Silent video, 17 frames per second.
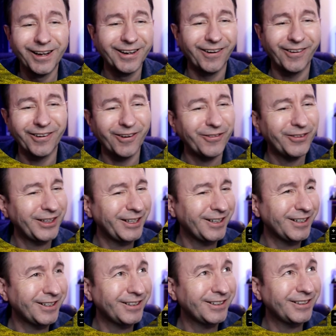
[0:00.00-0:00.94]
or over
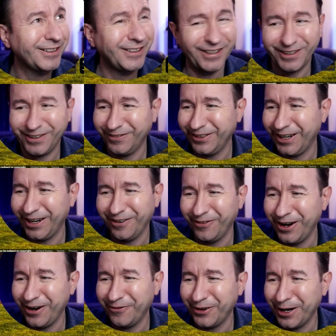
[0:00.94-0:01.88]
here,
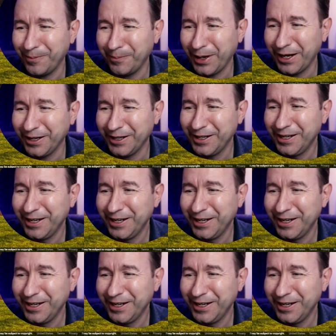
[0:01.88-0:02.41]
wherever I'm at,